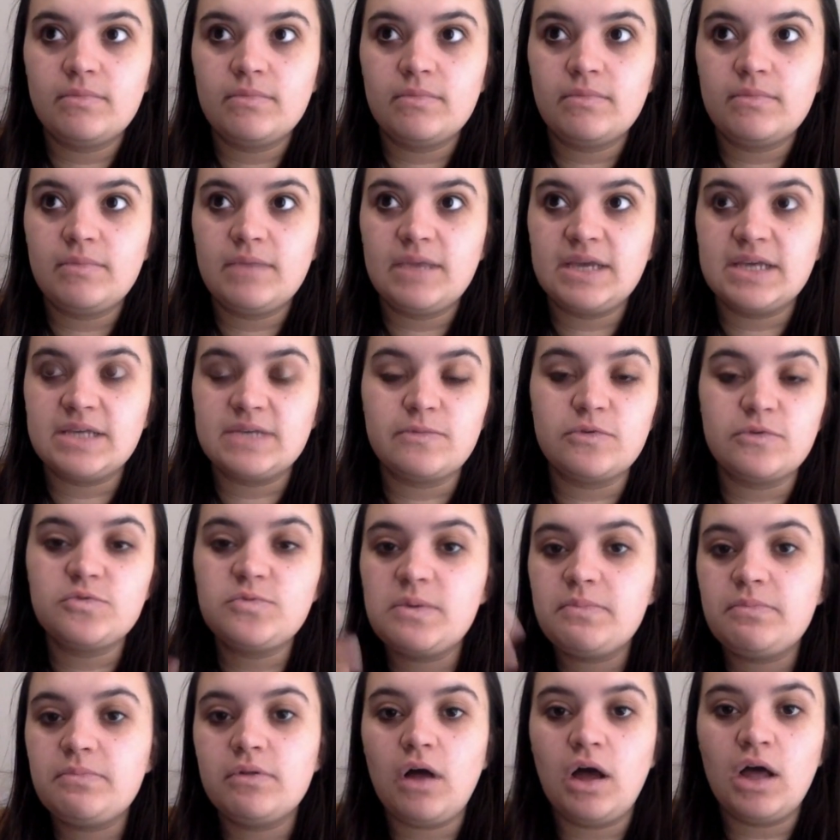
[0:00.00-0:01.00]
Because most
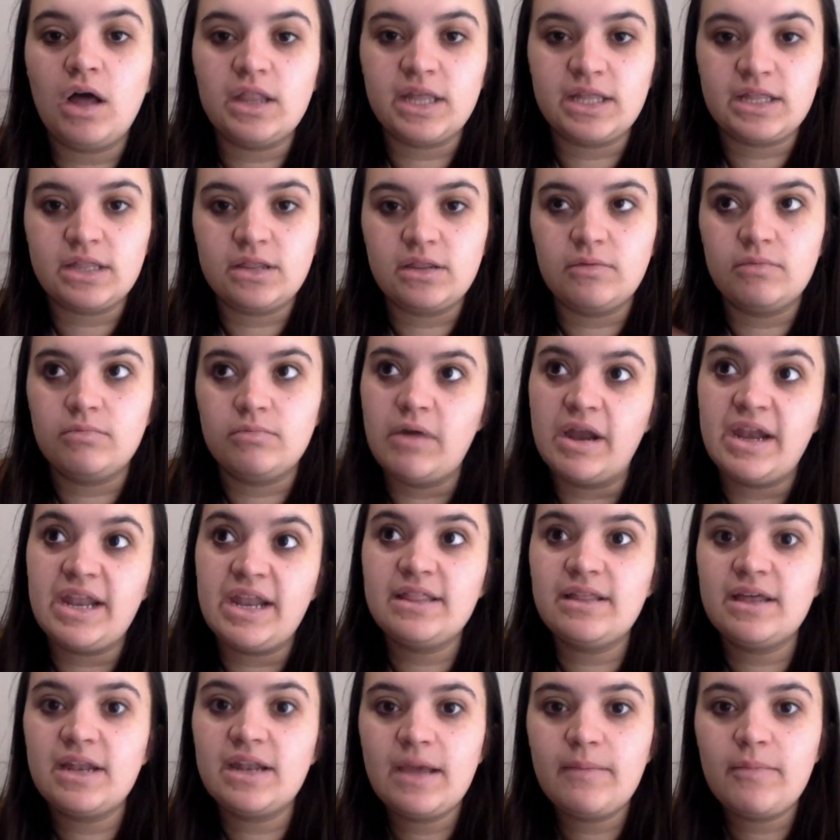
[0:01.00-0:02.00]
people on like the
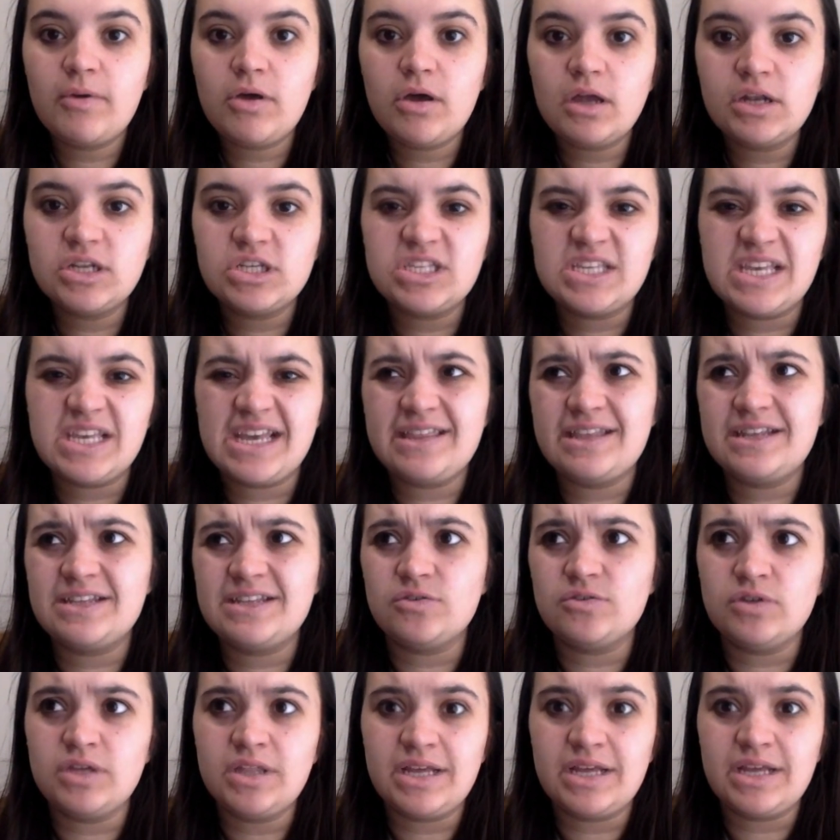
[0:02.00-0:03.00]
Reddit that I'm on say that it's
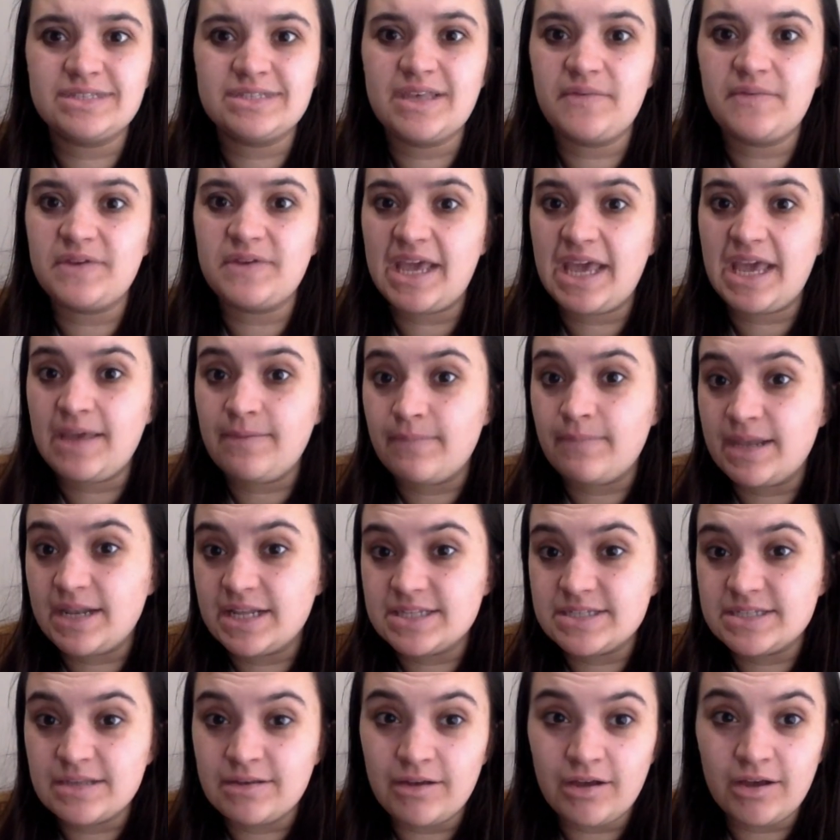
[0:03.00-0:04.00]
only like 7 to 8
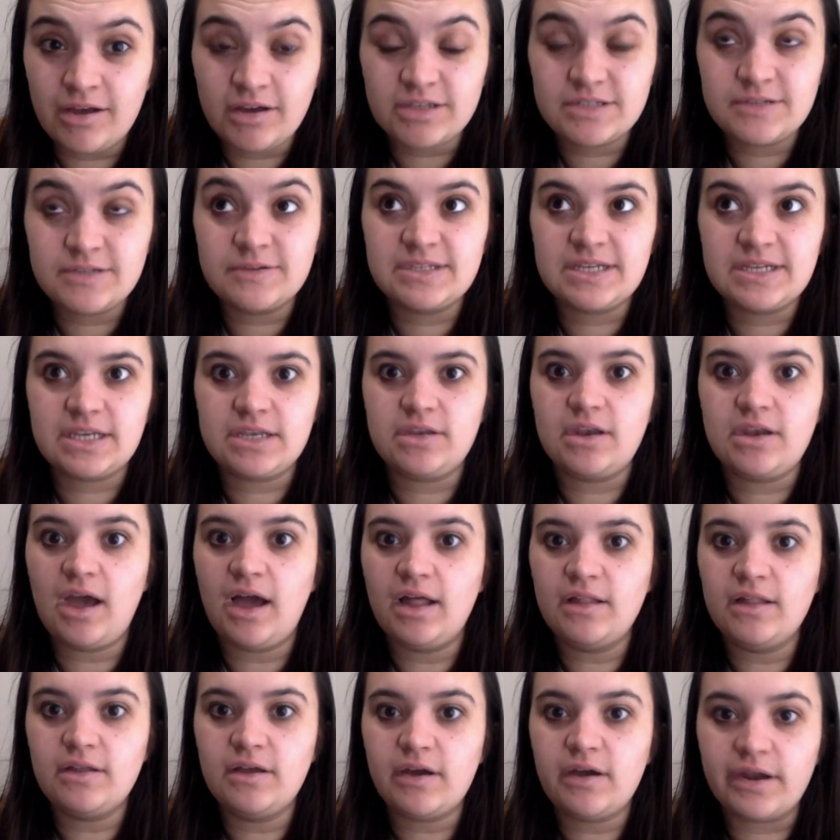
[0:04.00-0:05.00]
minutes long, so it's like
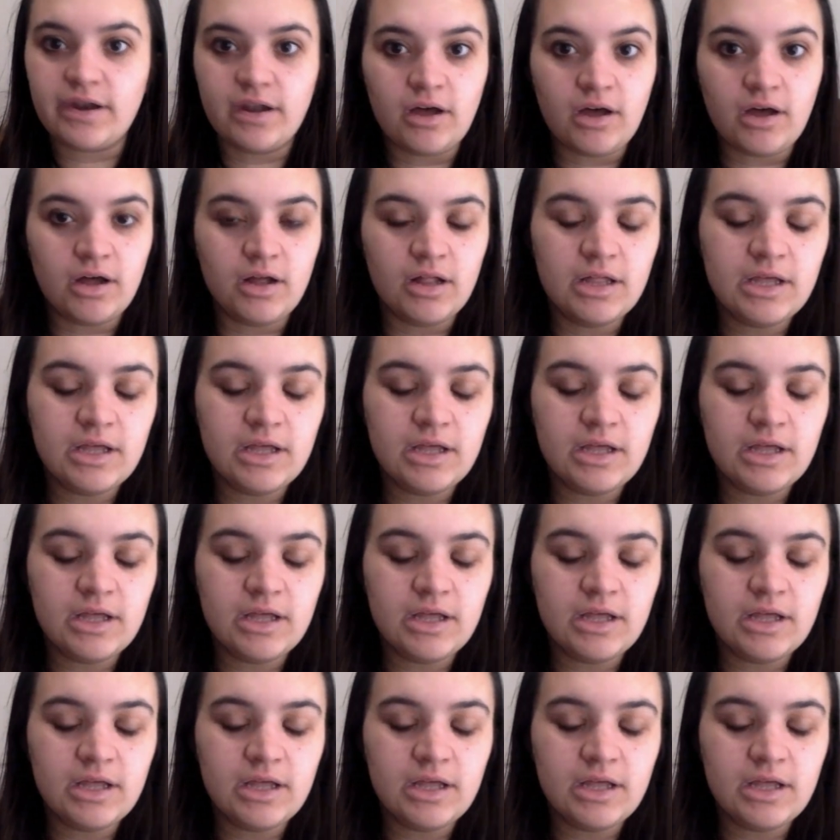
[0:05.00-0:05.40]
not long at all.